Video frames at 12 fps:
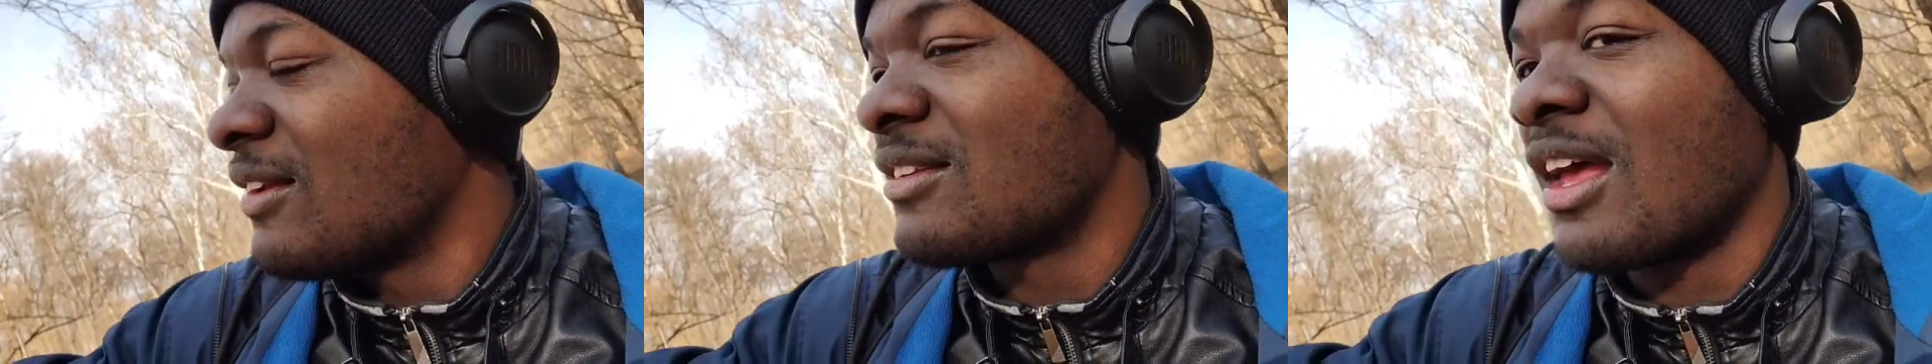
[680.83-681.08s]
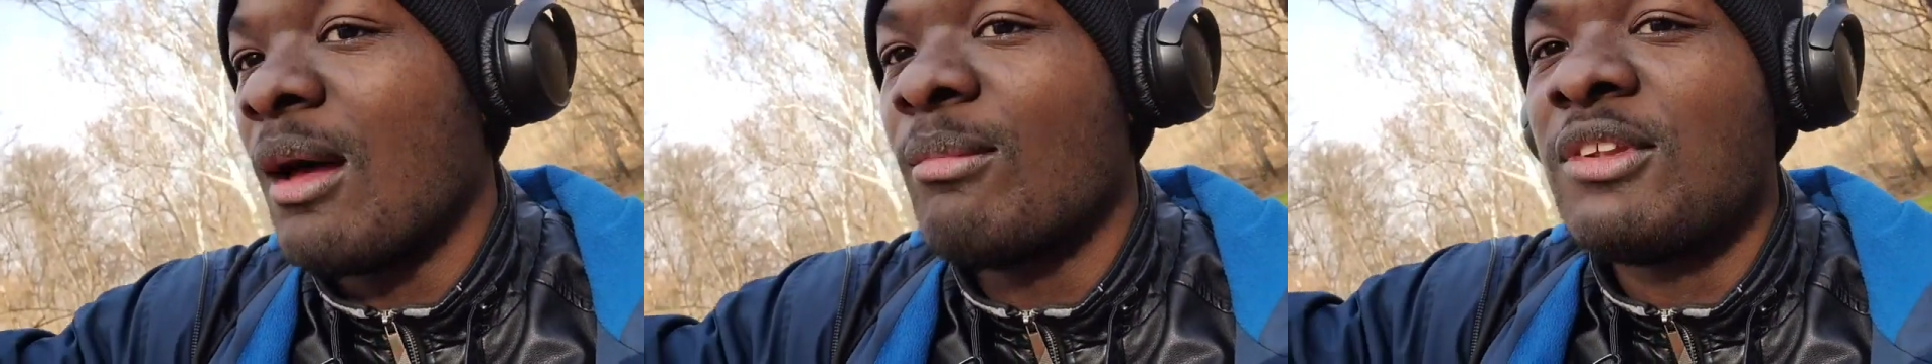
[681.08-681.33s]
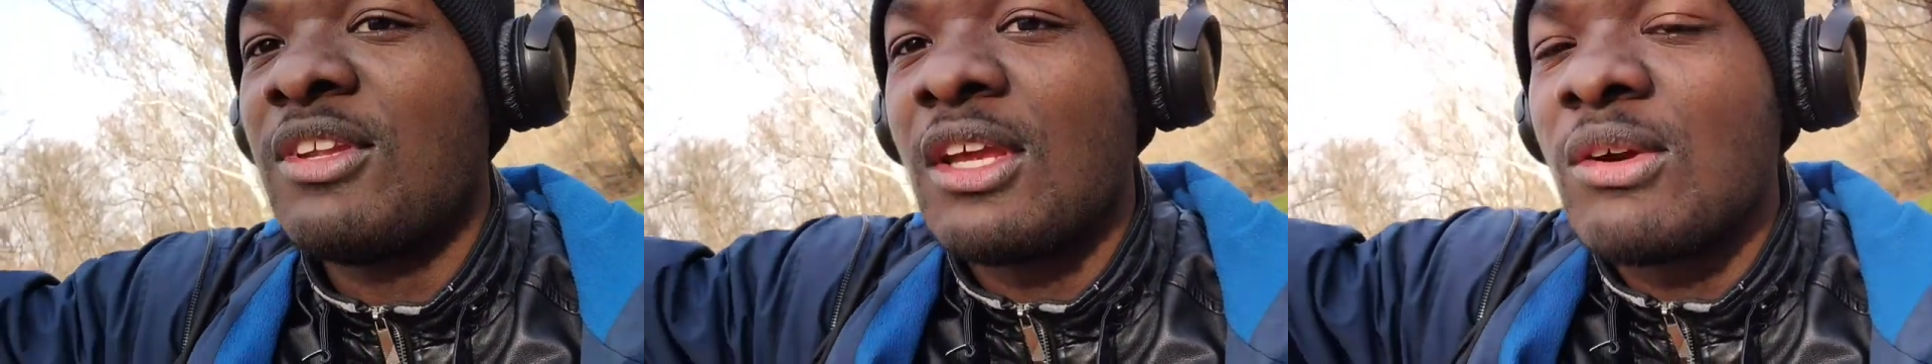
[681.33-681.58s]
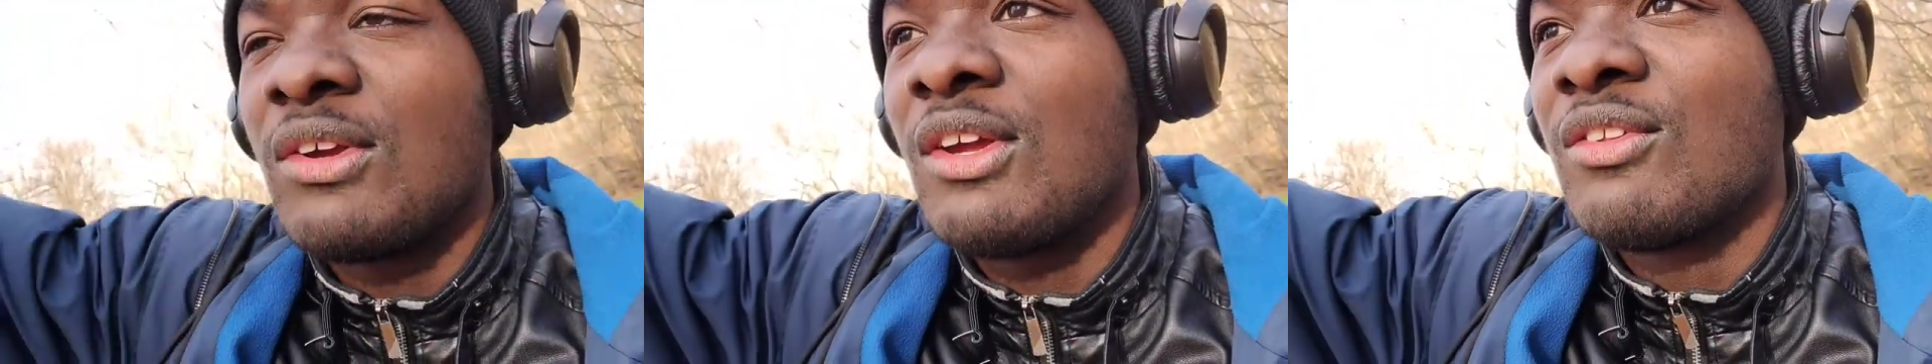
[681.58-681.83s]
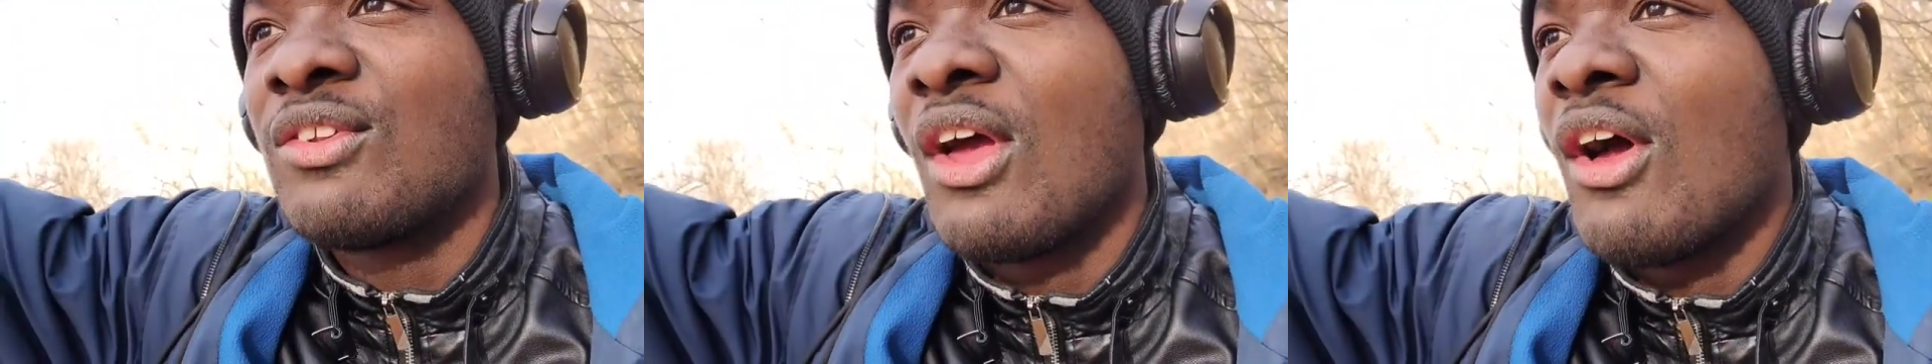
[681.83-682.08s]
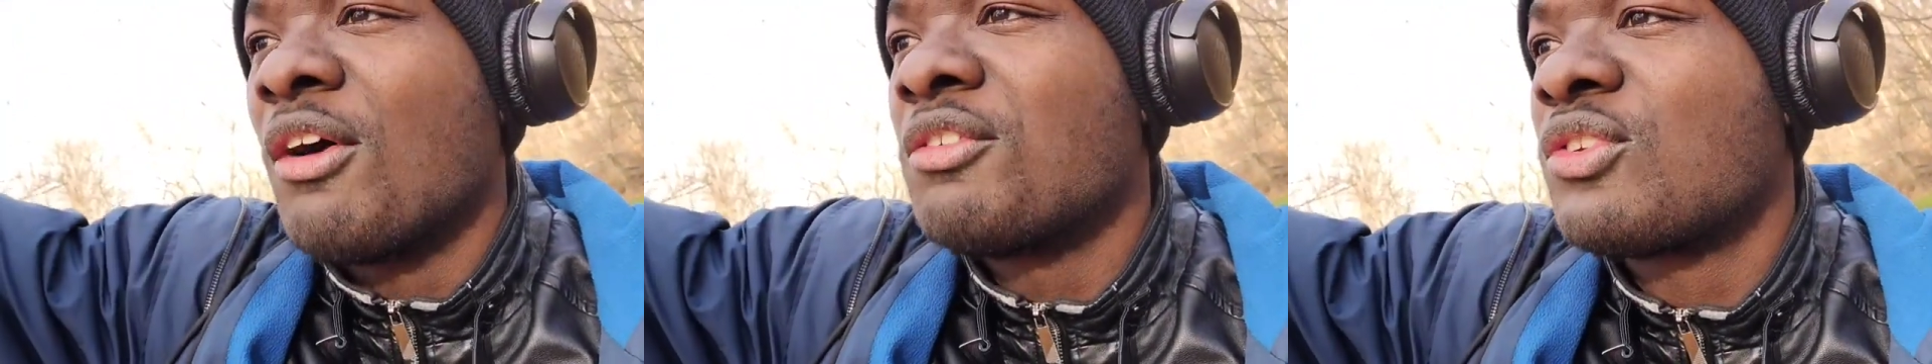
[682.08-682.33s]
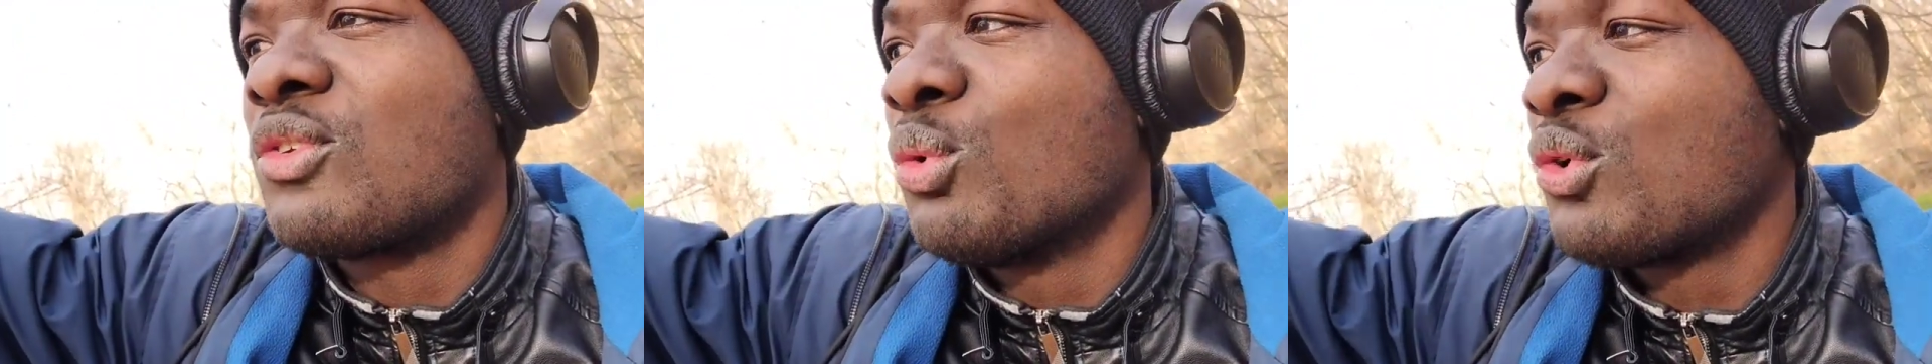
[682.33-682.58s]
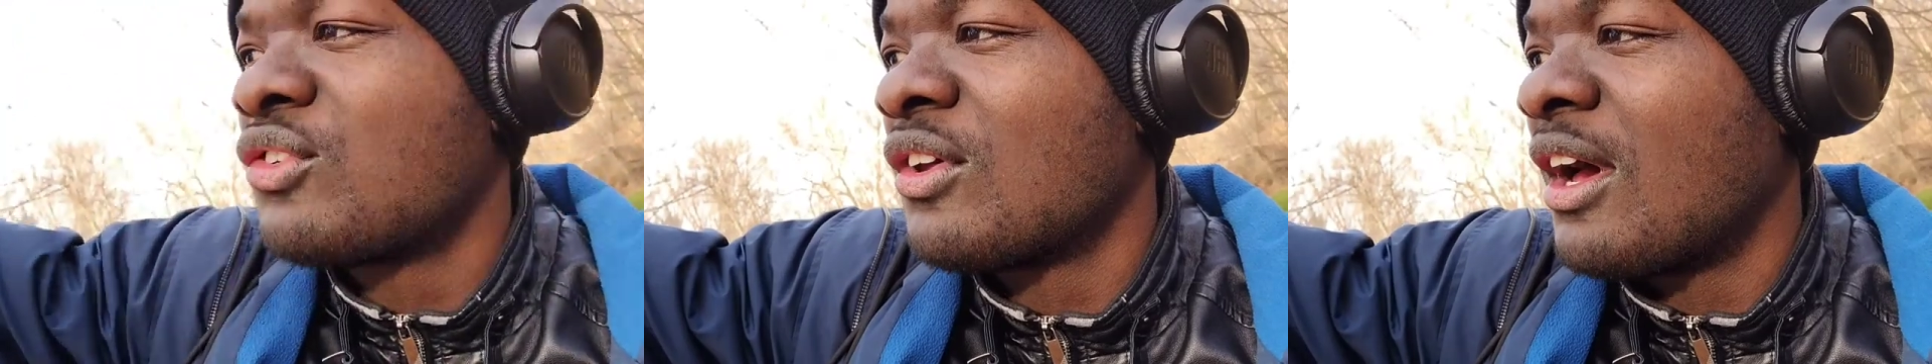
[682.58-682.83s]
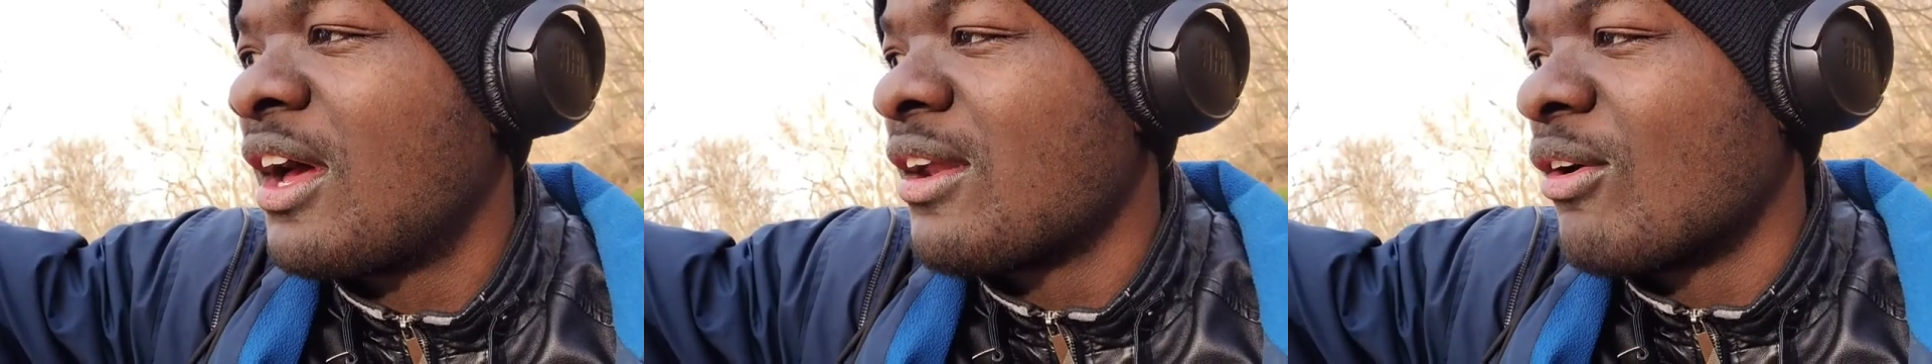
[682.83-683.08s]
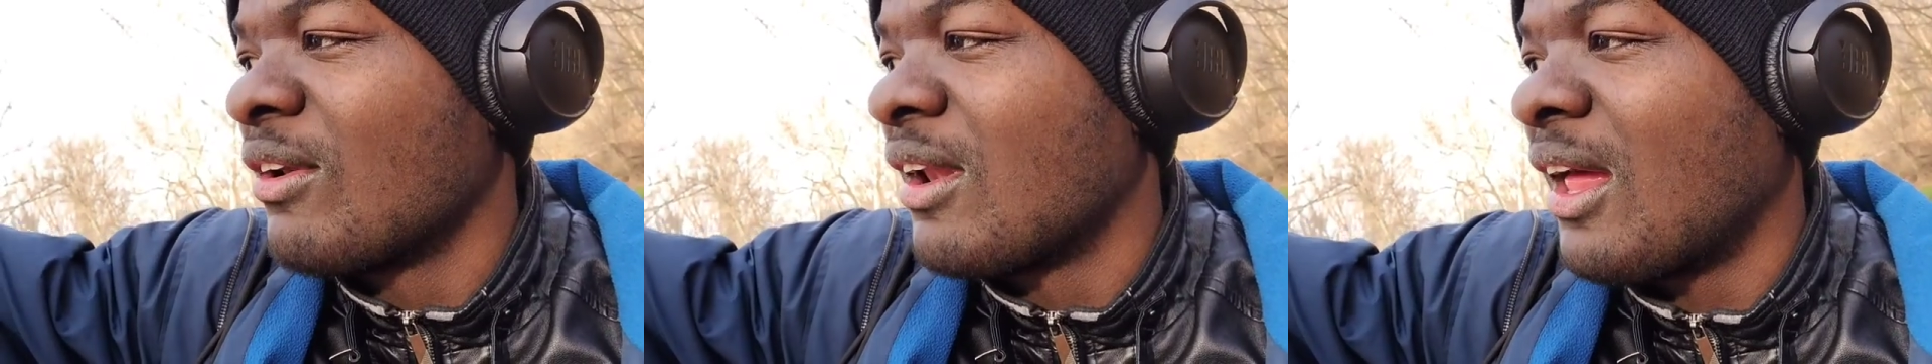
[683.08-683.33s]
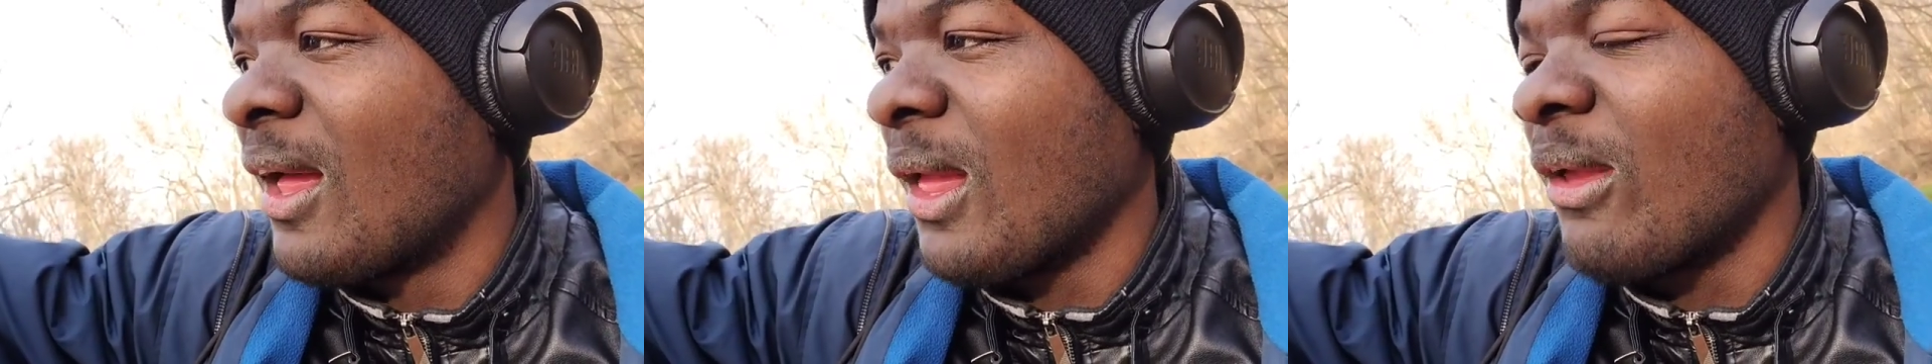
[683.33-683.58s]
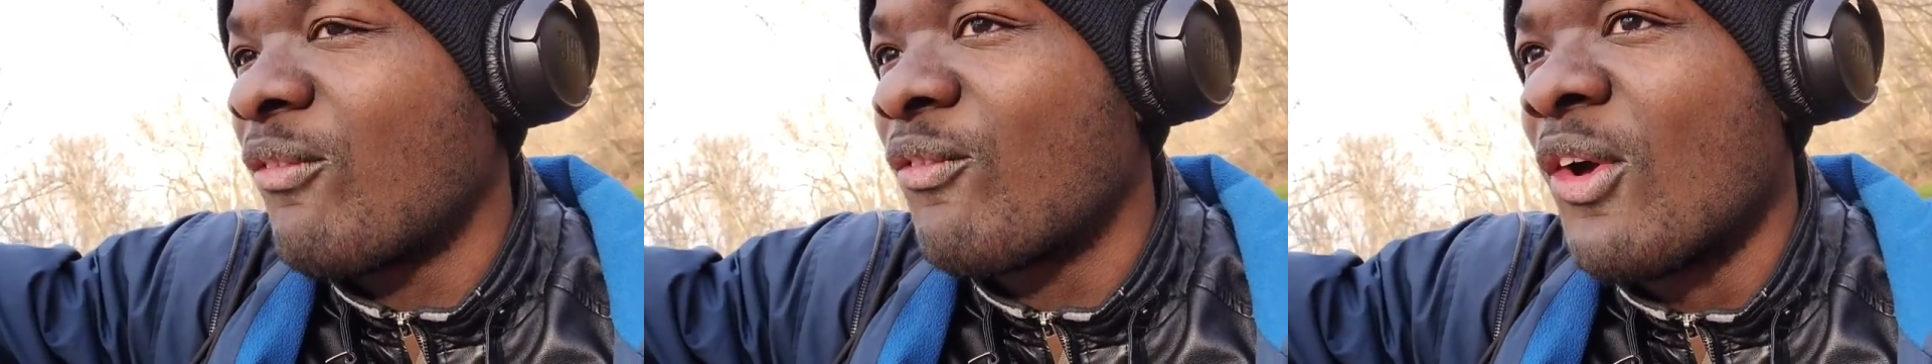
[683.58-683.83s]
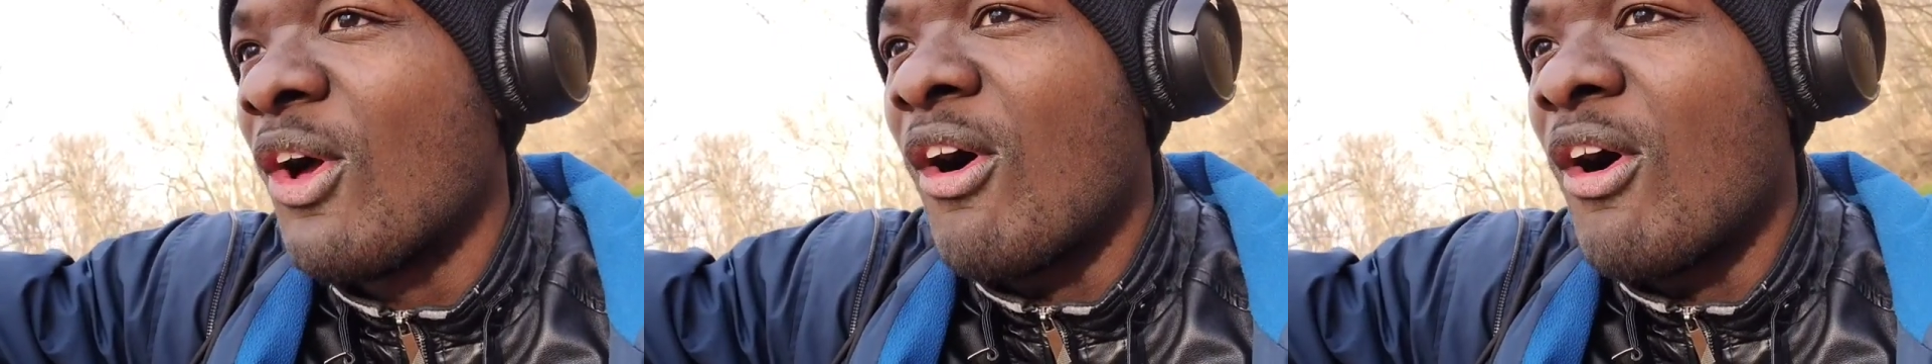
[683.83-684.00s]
commentary on suicide, on life,